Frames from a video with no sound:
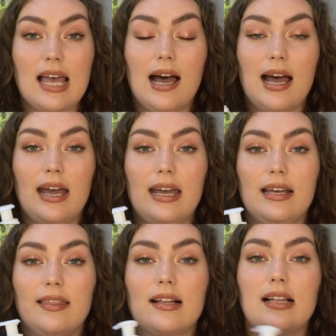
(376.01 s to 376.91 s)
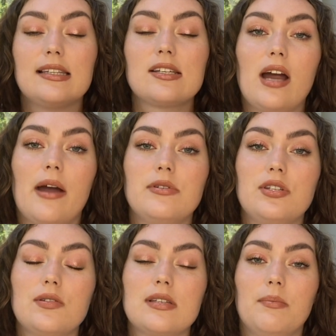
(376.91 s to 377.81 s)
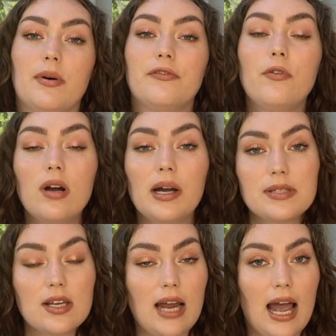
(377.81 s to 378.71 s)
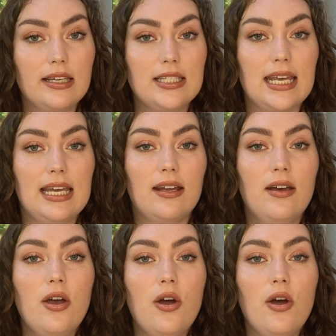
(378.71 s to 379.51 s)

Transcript: The cleanser I was using before I was on Accutane